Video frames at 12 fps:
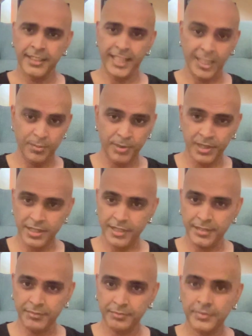in
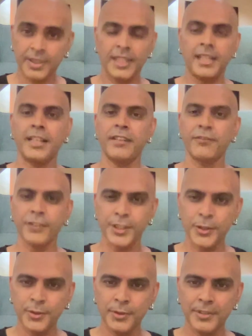person, I envy
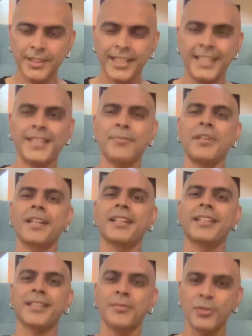you and make
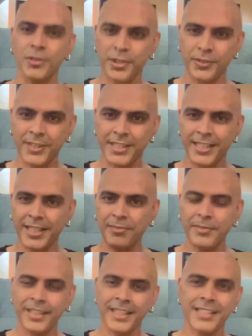the most of this
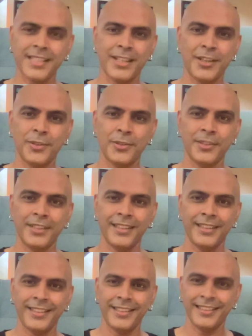time. It's now
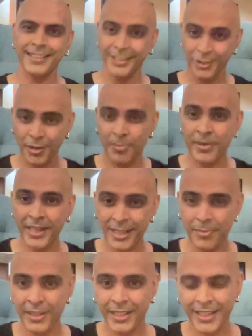
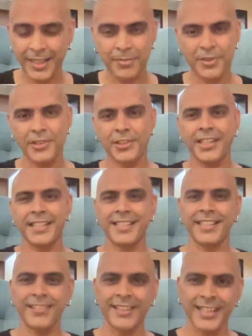non-pandemic time, so you guys
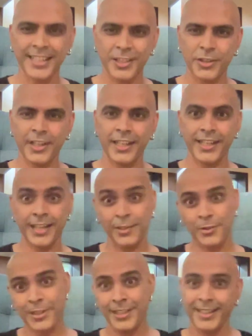can really let your hair
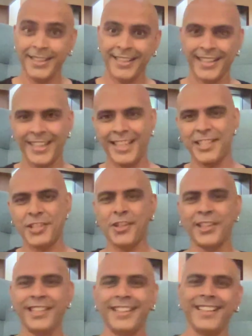down and
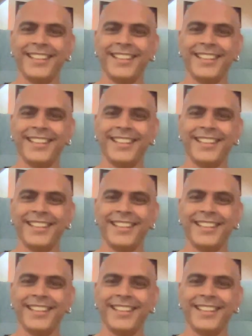enjoy.